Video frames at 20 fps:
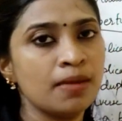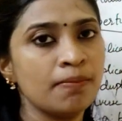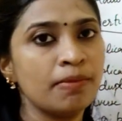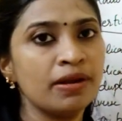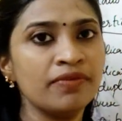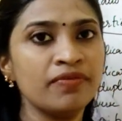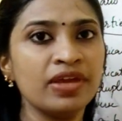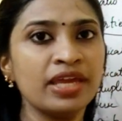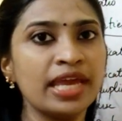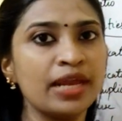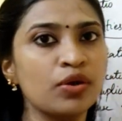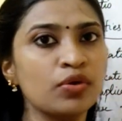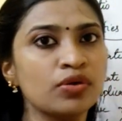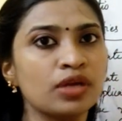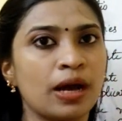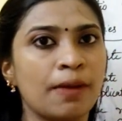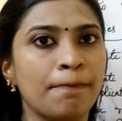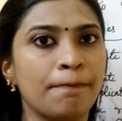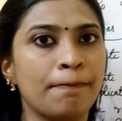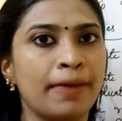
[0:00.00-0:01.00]
but we
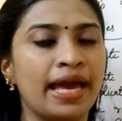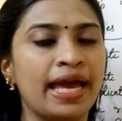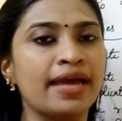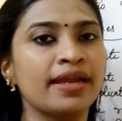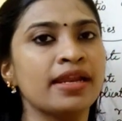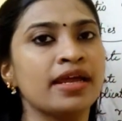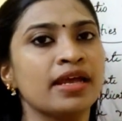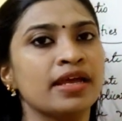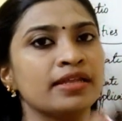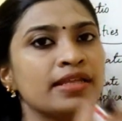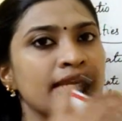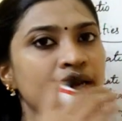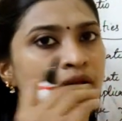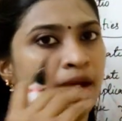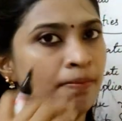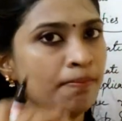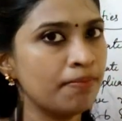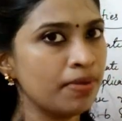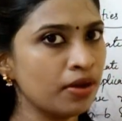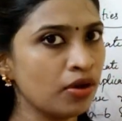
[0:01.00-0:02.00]
cannot compare the number